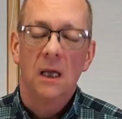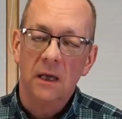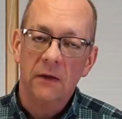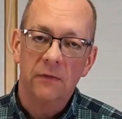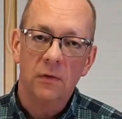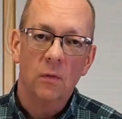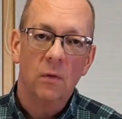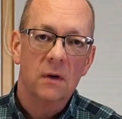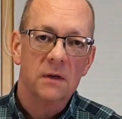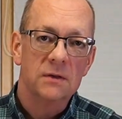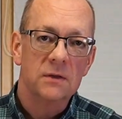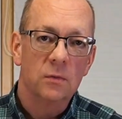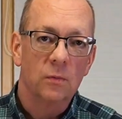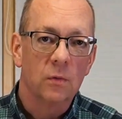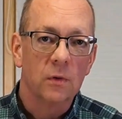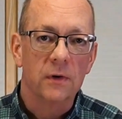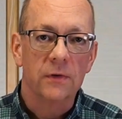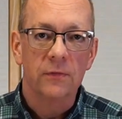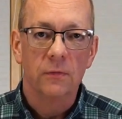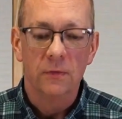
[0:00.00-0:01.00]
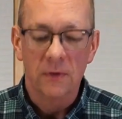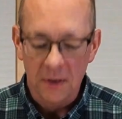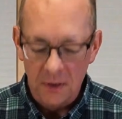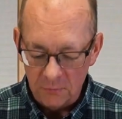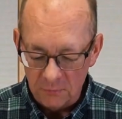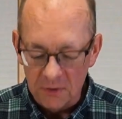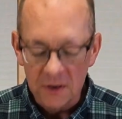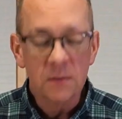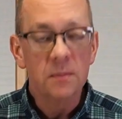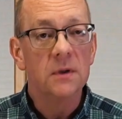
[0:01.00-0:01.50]
If you want us to work through the
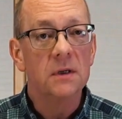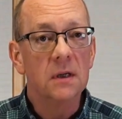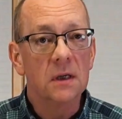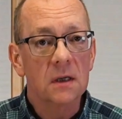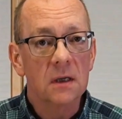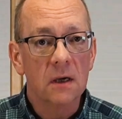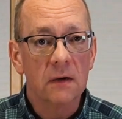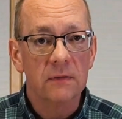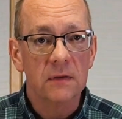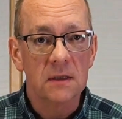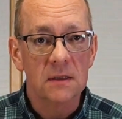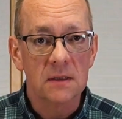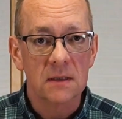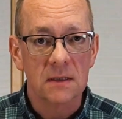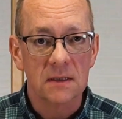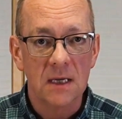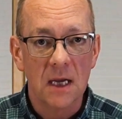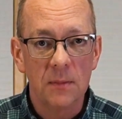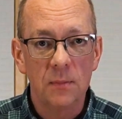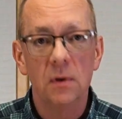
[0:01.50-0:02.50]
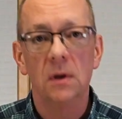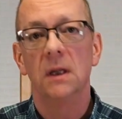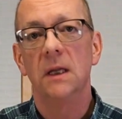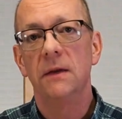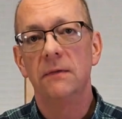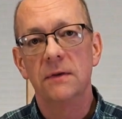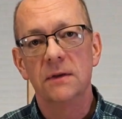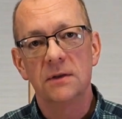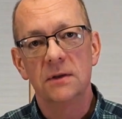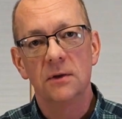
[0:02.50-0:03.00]
arithmetic of this example,
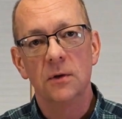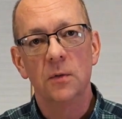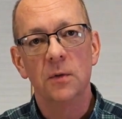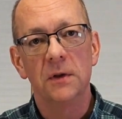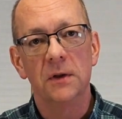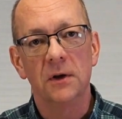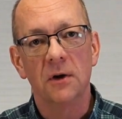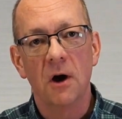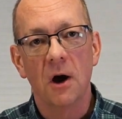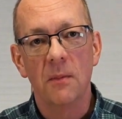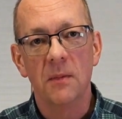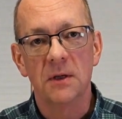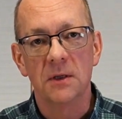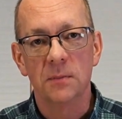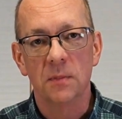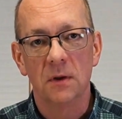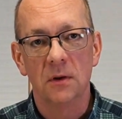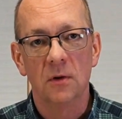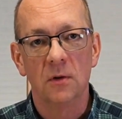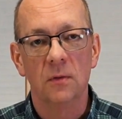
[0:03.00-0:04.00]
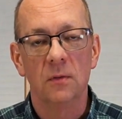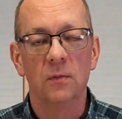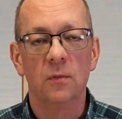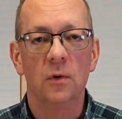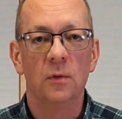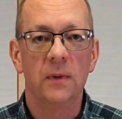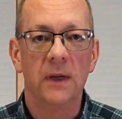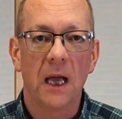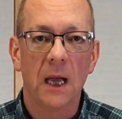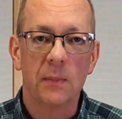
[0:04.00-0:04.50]
leave us a note in the comments below.
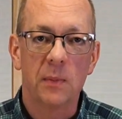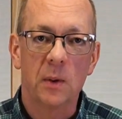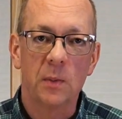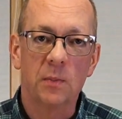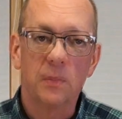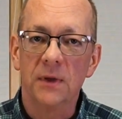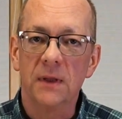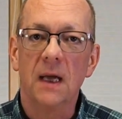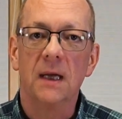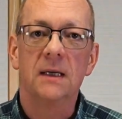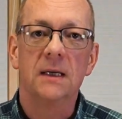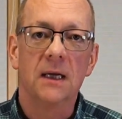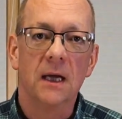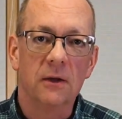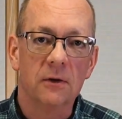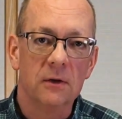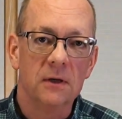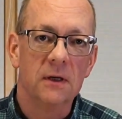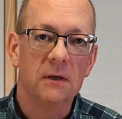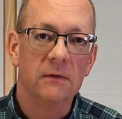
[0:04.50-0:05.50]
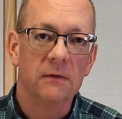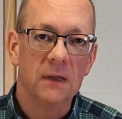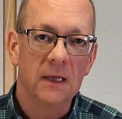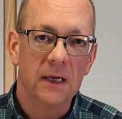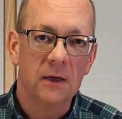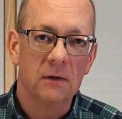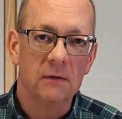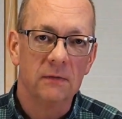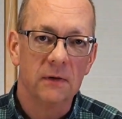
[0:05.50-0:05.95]
We'll be happy to put that together in a later